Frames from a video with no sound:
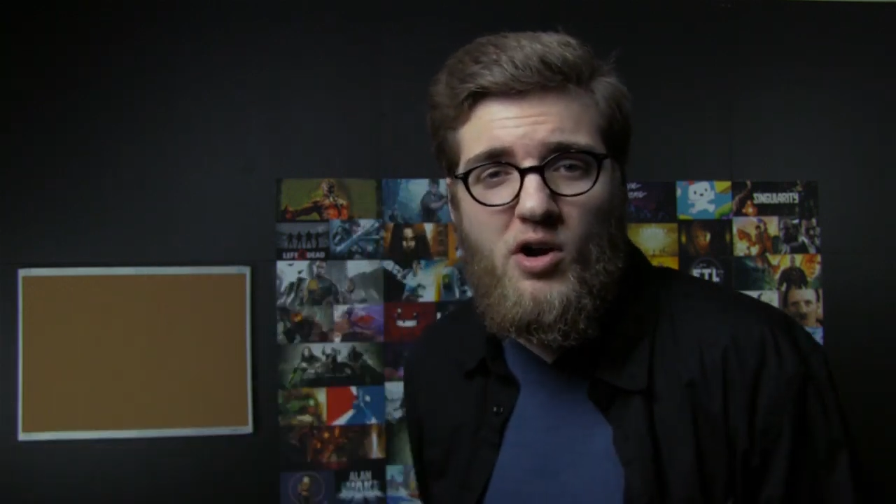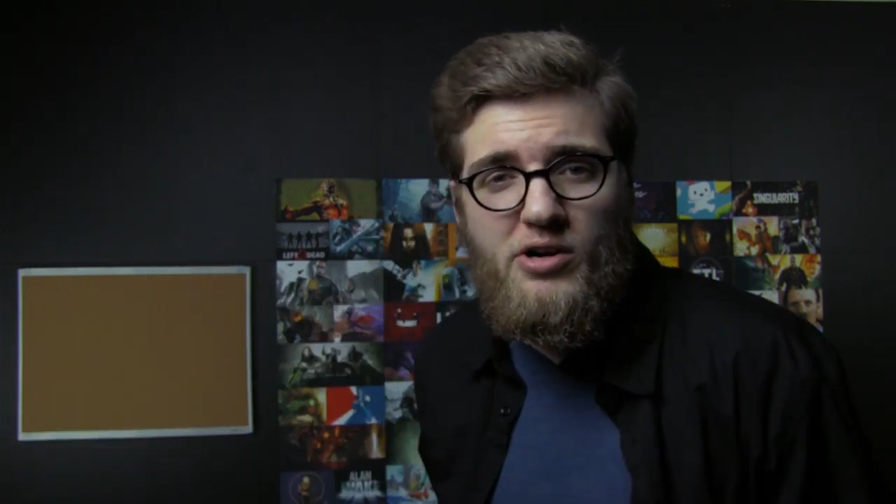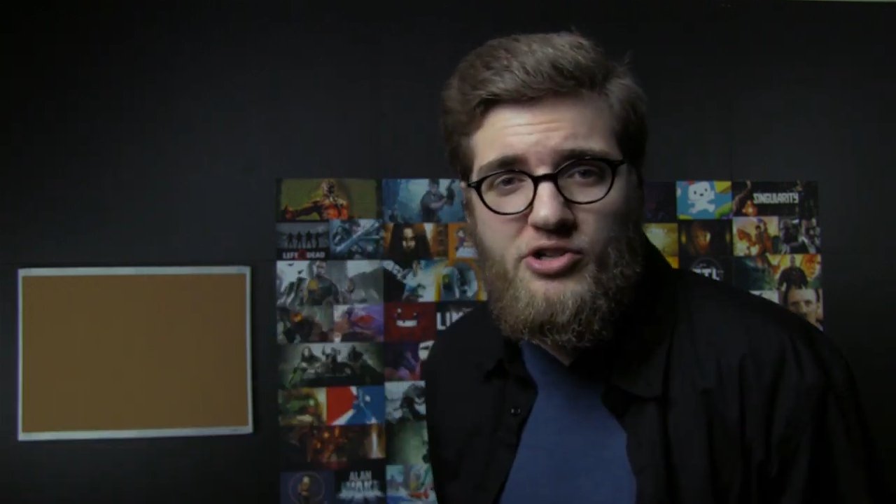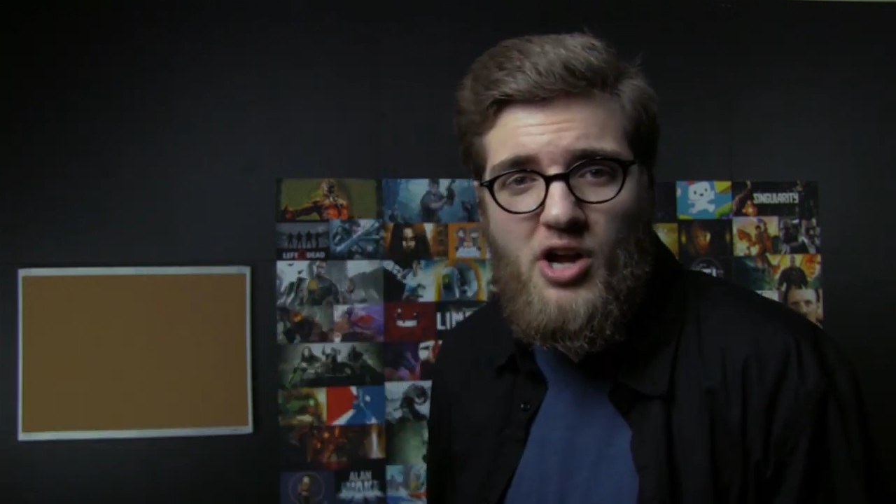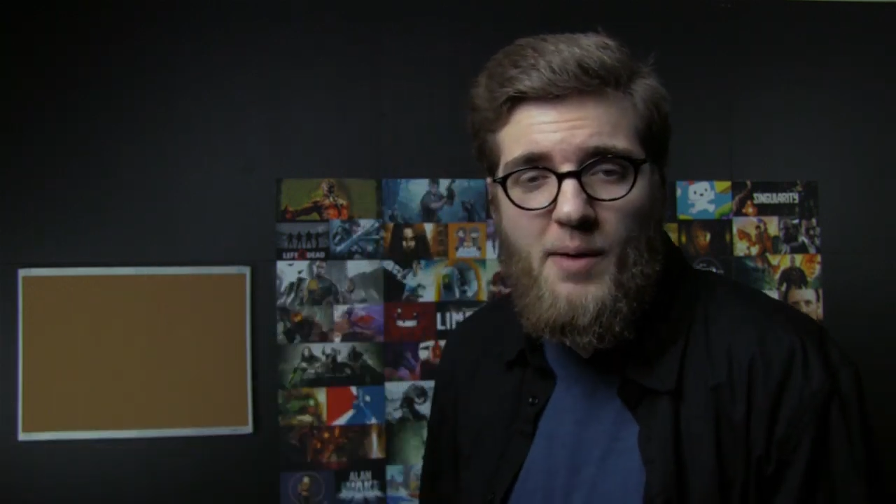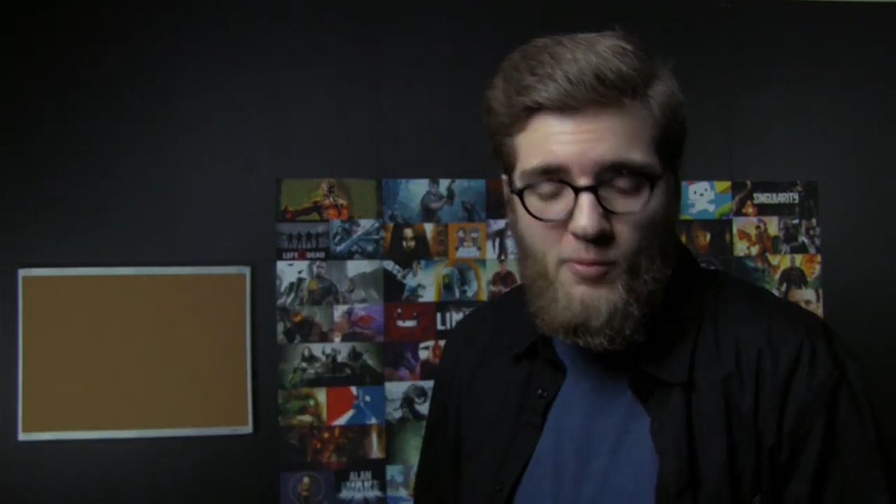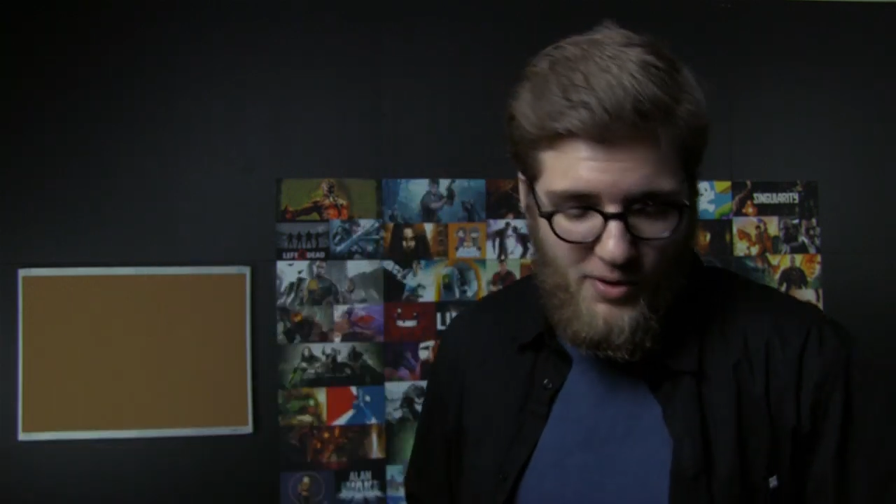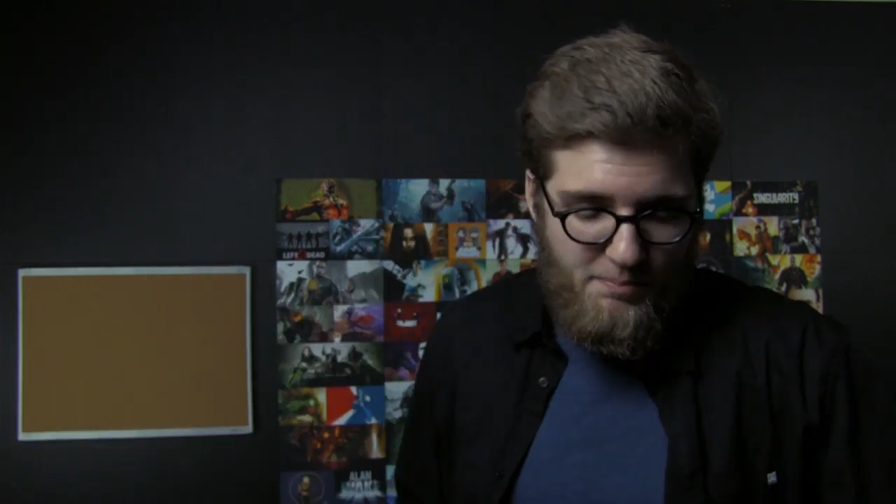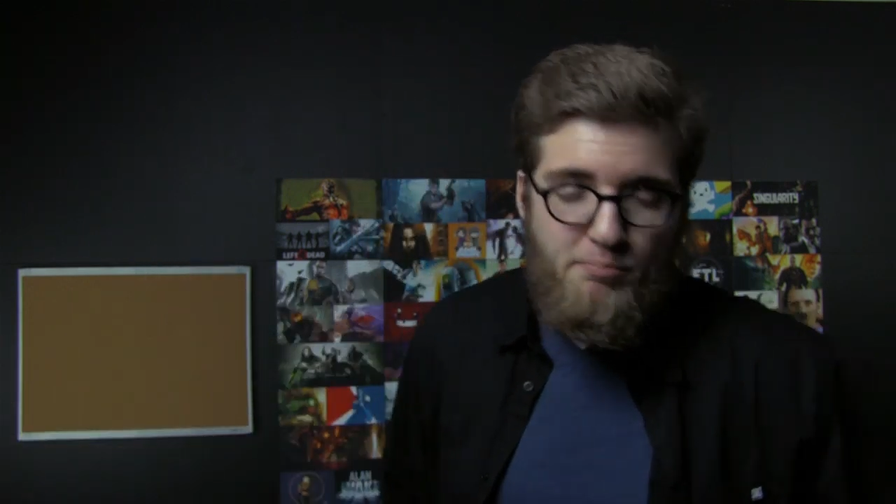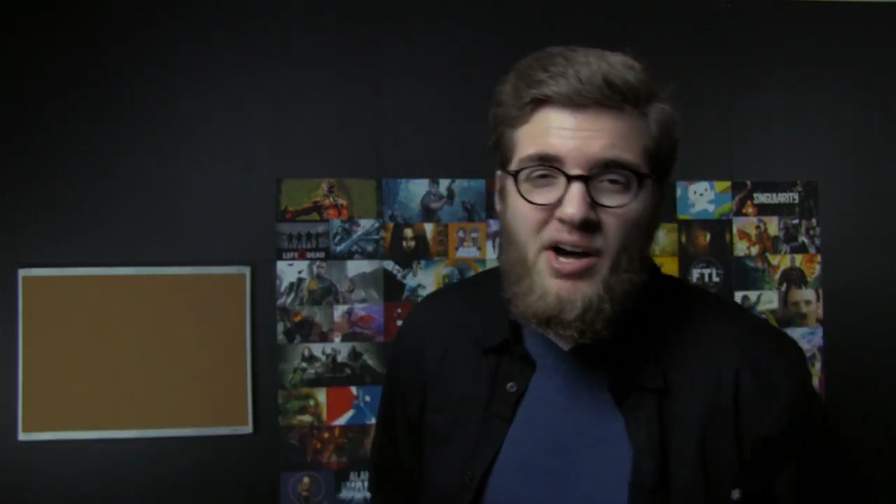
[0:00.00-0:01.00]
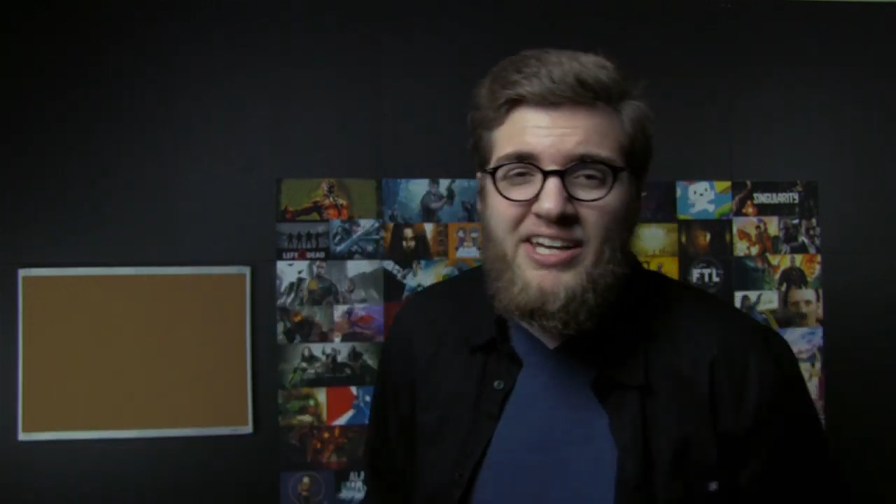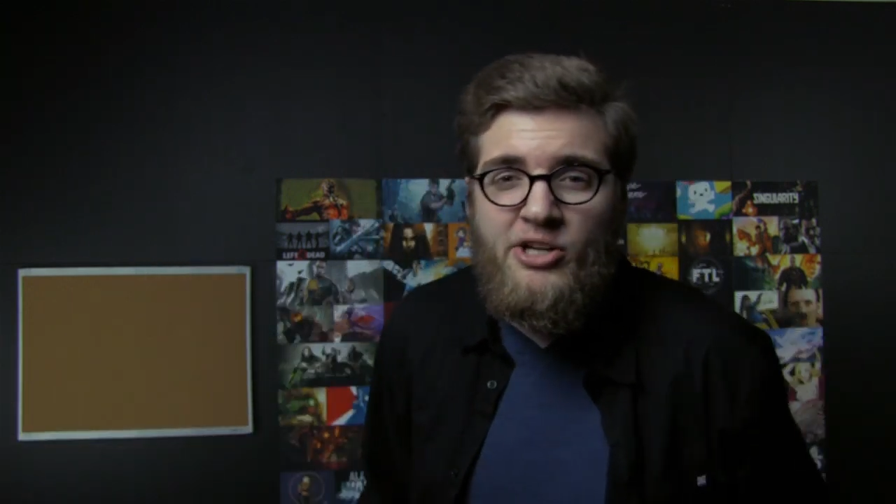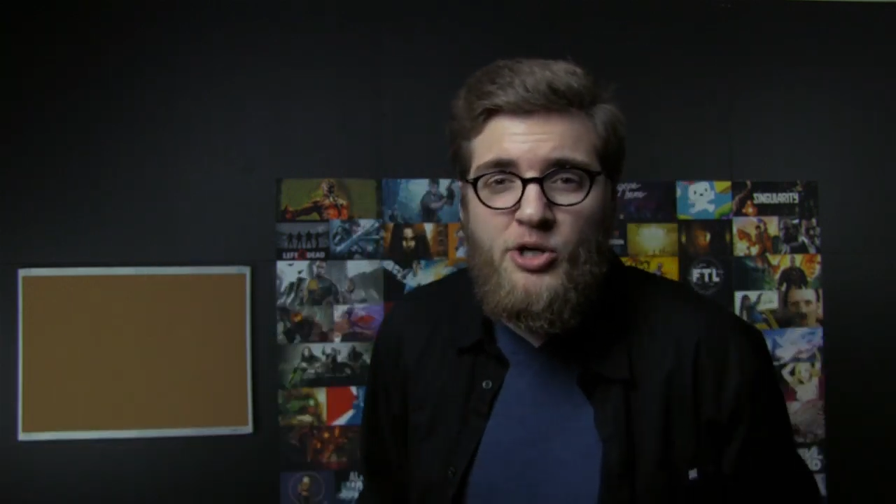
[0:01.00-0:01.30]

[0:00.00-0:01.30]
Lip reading: a card shop with money